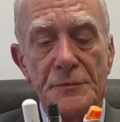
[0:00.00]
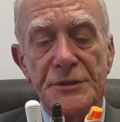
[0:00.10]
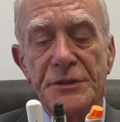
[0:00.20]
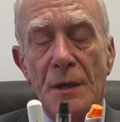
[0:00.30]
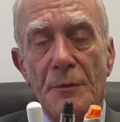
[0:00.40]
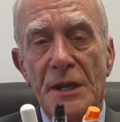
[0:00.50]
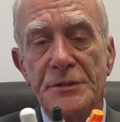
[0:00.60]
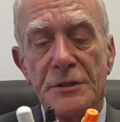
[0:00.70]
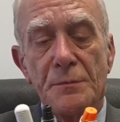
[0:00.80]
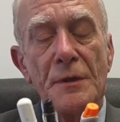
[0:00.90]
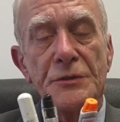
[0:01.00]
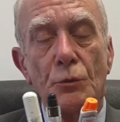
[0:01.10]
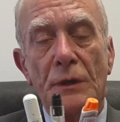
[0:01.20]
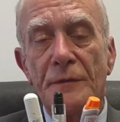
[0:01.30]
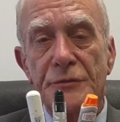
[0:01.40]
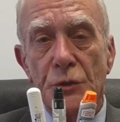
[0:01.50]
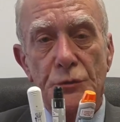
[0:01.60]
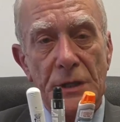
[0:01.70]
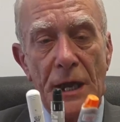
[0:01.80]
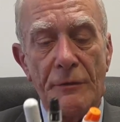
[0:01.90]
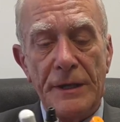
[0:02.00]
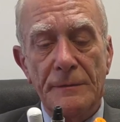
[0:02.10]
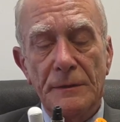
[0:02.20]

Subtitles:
In some cases, the person will have two to carry,